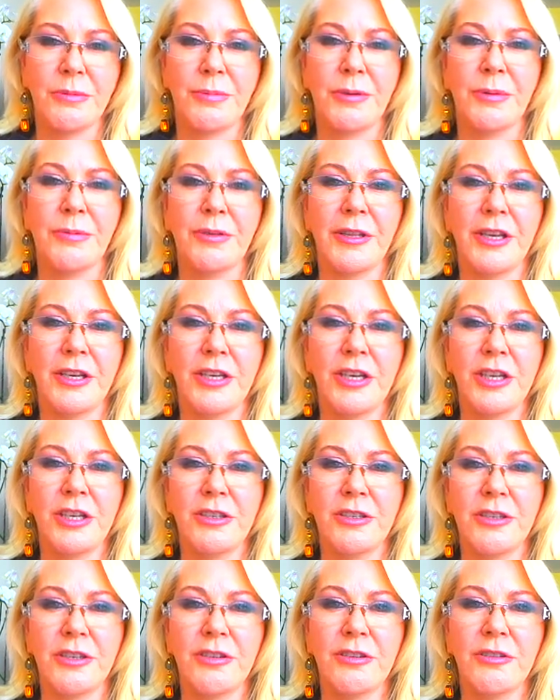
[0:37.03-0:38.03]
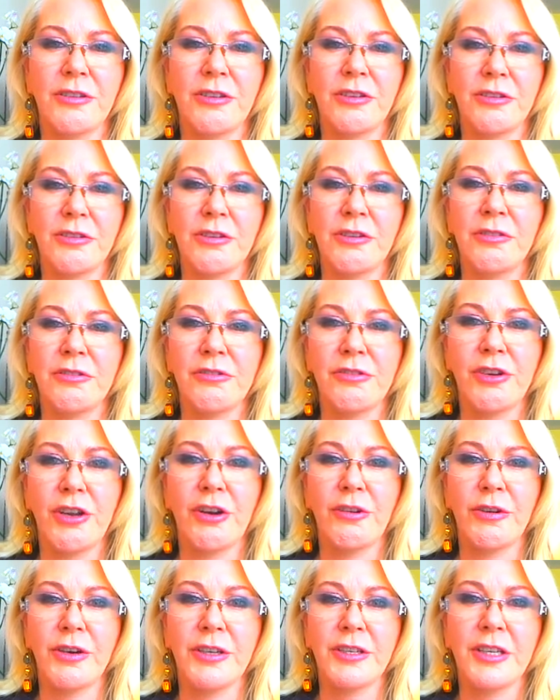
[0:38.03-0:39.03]
people that need to
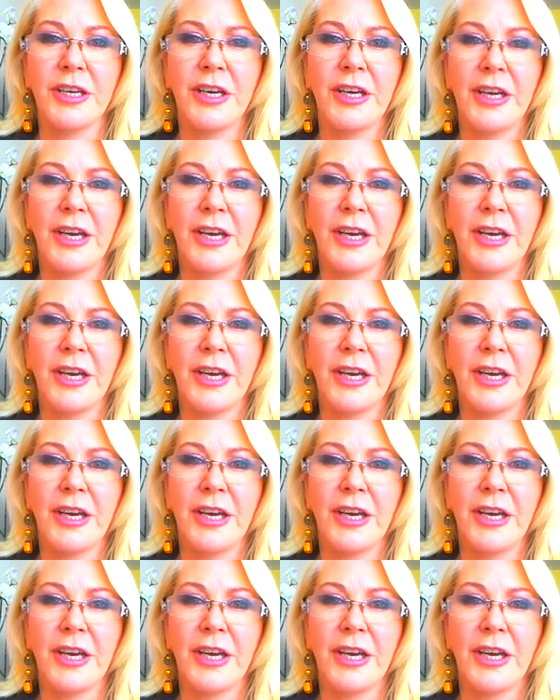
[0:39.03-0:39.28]
know it,